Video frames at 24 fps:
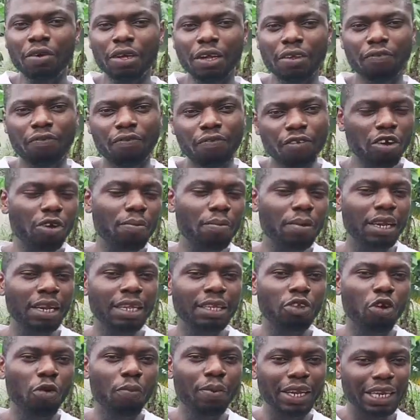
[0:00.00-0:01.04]
in few
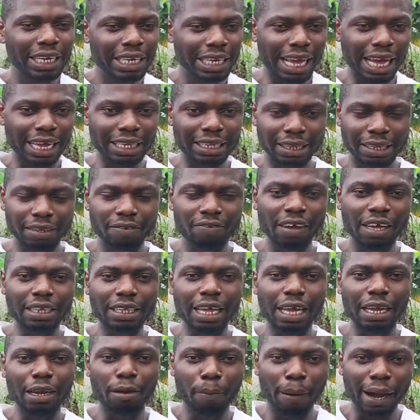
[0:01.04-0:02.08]
minutes they'll be
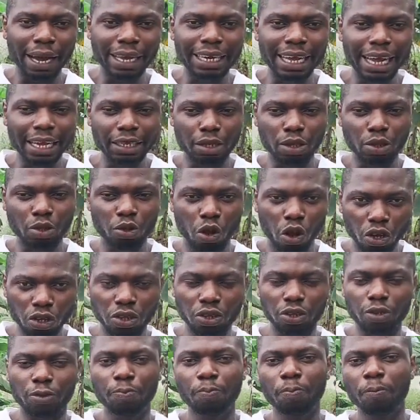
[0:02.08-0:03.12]
deactivated by that salt.